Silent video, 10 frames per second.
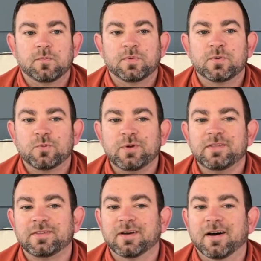But
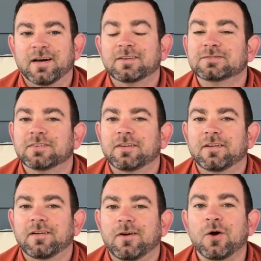with God,
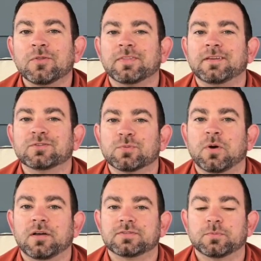all things are
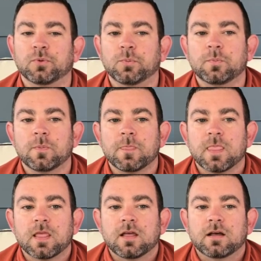possible.
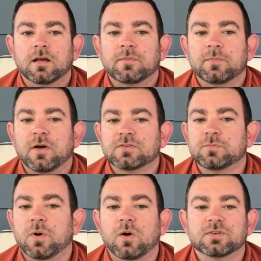The Apostle
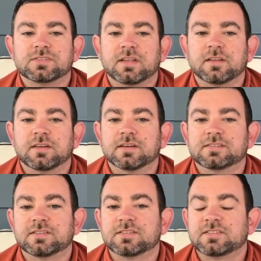Paul is telling us
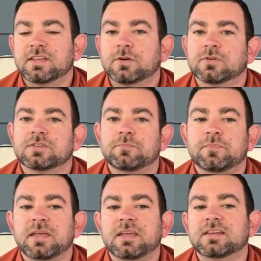that the secret to
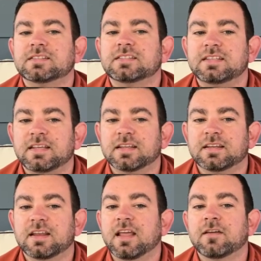being content
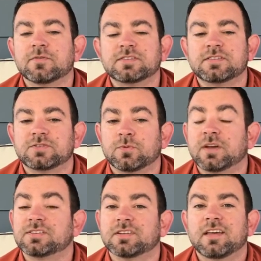in every
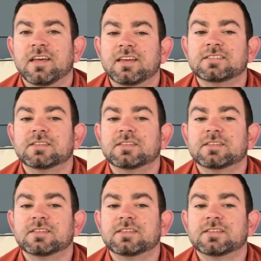situation is